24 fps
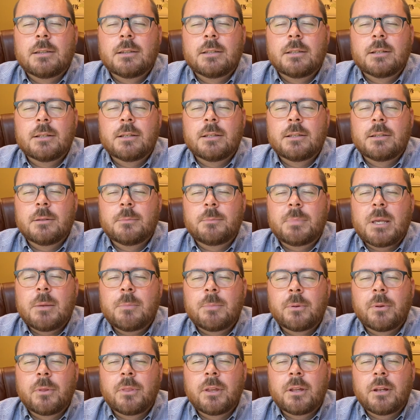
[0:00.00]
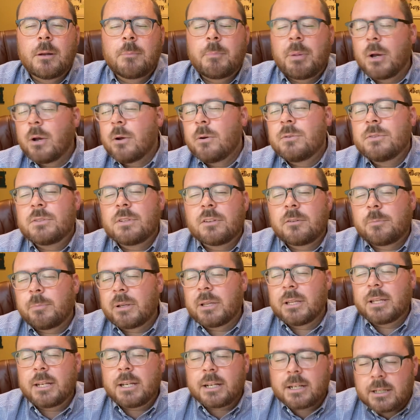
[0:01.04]
the, the people that oppose us
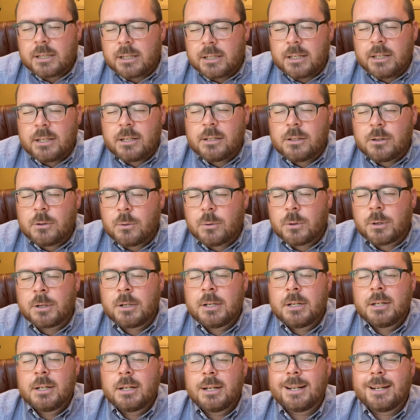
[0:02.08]
politically or,